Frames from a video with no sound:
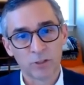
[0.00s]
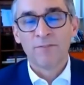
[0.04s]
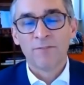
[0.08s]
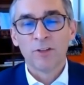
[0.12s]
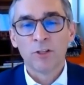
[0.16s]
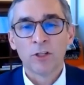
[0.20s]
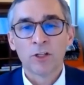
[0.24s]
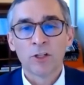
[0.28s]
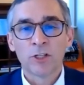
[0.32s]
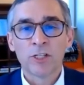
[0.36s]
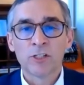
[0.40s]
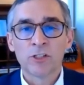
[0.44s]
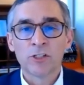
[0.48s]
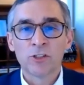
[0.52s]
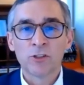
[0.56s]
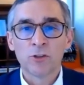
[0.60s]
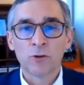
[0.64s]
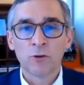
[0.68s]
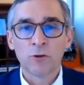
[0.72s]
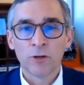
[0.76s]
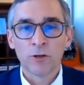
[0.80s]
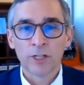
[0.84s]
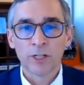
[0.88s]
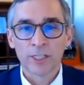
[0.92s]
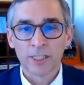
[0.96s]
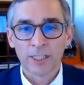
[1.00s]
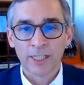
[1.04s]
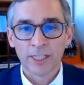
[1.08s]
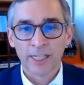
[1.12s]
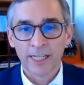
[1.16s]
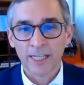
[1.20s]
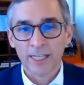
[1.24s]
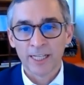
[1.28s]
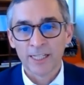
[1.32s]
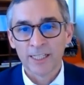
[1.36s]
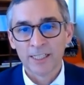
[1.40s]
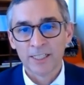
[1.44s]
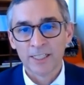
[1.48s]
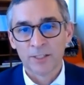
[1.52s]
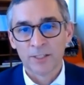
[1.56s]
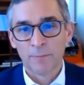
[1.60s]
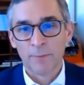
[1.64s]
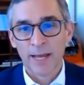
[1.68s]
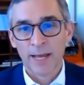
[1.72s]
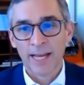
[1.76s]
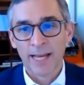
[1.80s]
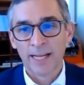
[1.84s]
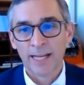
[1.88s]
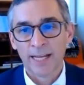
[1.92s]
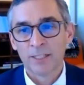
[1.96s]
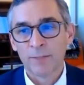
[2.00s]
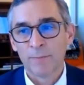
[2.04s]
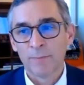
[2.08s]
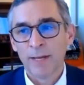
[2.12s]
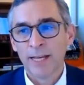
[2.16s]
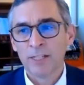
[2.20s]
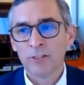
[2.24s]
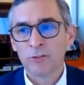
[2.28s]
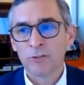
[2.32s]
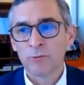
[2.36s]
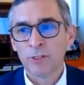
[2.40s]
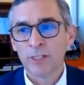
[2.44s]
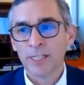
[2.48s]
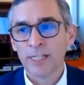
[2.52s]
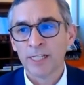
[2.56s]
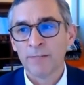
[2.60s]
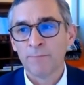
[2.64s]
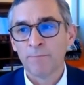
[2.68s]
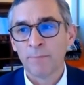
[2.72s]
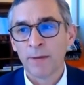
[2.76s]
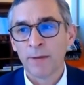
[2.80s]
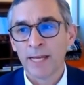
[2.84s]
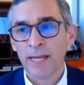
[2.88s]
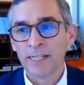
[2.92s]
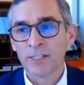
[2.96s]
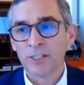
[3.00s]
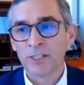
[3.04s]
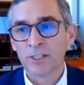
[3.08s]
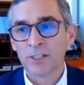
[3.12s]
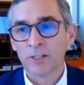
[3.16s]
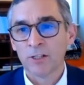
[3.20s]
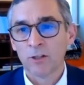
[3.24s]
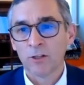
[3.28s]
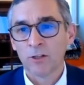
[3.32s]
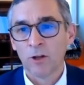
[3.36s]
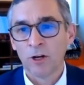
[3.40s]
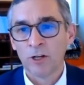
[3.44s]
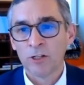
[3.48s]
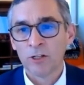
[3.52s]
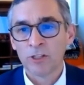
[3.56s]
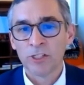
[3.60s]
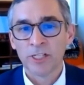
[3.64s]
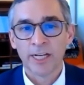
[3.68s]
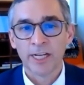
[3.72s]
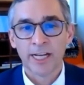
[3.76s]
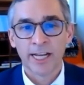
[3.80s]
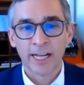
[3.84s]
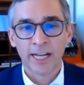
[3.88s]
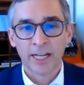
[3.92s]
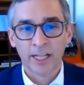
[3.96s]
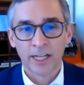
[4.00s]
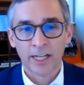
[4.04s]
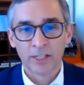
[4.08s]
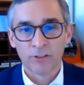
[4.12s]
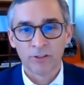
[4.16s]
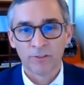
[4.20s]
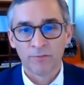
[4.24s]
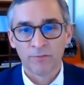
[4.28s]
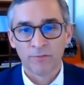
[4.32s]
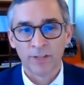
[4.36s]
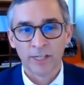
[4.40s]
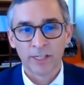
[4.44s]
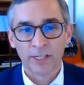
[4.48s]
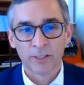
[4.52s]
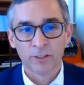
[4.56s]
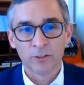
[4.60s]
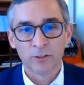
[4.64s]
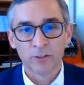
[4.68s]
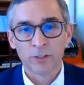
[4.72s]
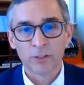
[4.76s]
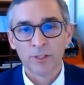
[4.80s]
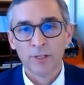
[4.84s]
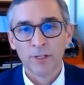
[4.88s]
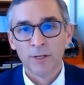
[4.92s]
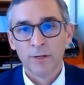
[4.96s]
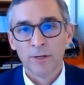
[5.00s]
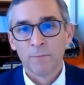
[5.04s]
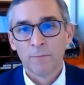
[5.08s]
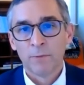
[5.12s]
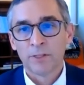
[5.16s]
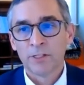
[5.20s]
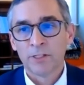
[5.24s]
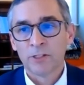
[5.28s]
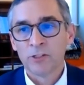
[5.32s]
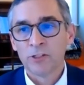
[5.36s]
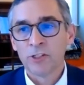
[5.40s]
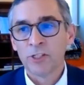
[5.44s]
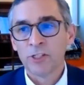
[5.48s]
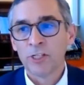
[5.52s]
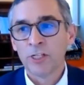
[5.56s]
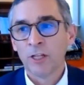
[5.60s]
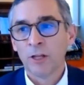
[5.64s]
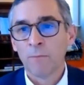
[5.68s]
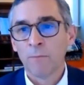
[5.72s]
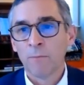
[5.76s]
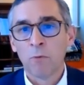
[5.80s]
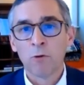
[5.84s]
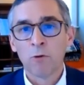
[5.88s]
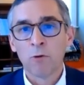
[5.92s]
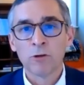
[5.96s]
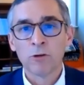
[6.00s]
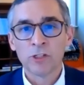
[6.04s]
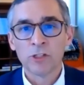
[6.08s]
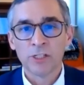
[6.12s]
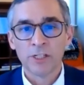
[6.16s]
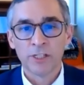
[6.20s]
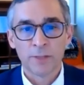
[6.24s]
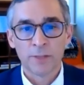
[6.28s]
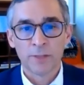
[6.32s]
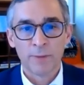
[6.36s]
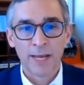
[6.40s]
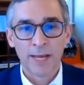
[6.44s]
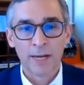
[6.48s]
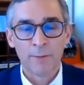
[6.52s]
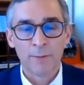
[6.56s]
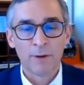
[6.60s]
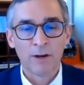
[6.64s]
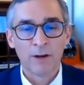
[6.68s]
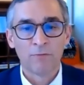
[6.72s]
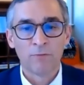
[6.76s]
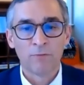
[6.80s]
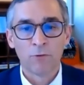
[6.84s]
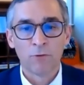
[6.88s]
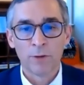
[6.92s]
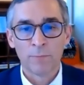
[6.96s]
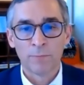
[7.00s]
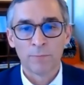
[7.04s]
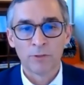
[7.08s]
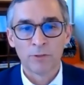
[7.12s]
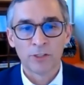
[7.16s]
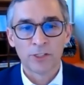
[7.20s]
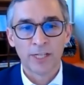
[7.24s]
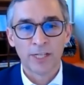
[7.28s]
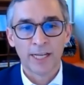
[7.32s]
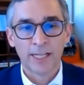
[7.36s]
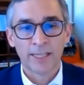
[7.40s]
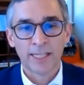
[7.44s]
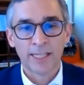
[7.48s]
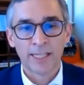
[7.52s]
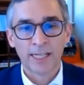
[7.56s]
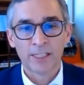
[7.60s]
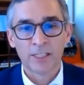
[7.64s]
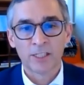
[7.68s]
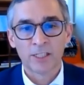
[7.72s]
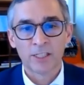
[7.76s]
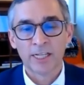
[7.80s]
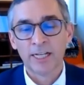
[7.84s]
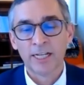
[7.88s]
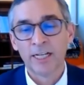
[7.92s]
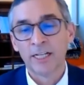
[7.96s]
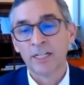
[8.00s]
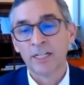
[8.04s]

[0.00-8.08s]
If you look historically, demand, demand is really based largely today on electric vehicles but there's still a portion of demand, about 40%, that's in